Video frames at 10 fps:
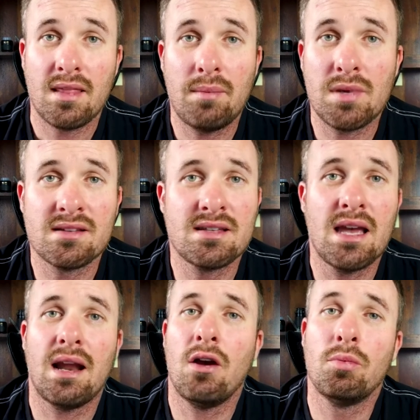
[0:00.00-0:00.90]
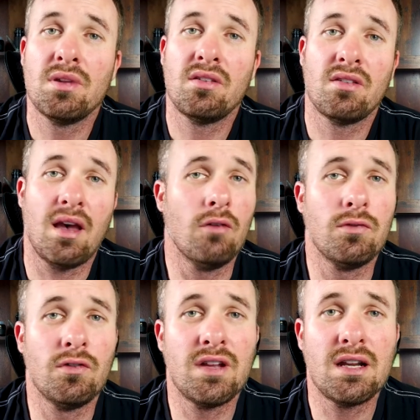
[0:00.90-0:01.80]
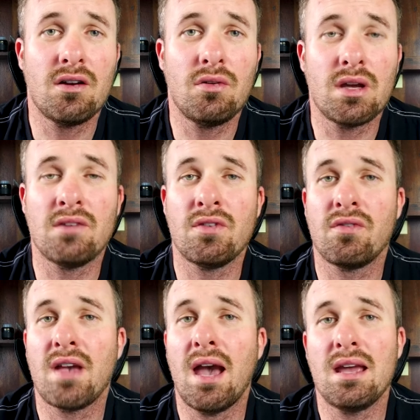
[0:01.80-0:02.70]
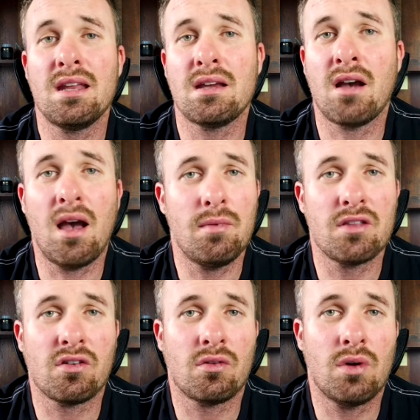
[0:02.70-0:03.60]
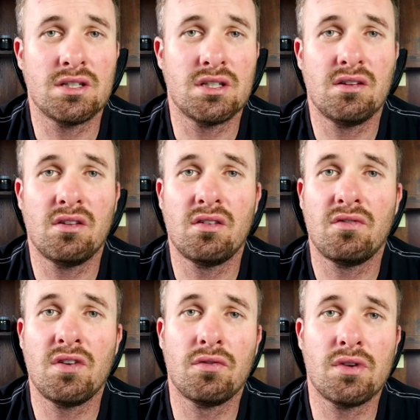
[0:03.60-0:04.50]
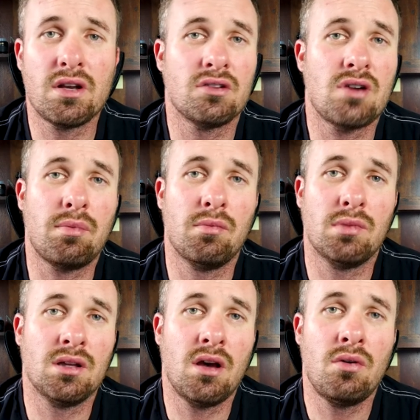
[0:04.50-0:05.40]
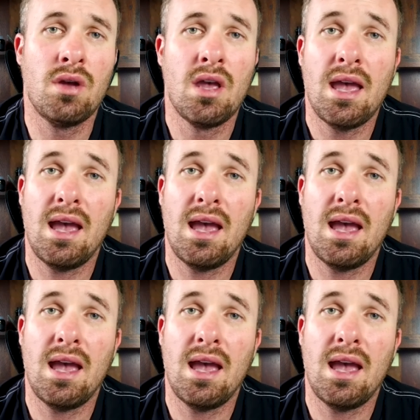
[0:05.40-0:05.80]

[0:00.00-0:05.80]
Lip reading: That being said, I hope this is a helpful video. If you've got any comments or questions, feel free to drop them below.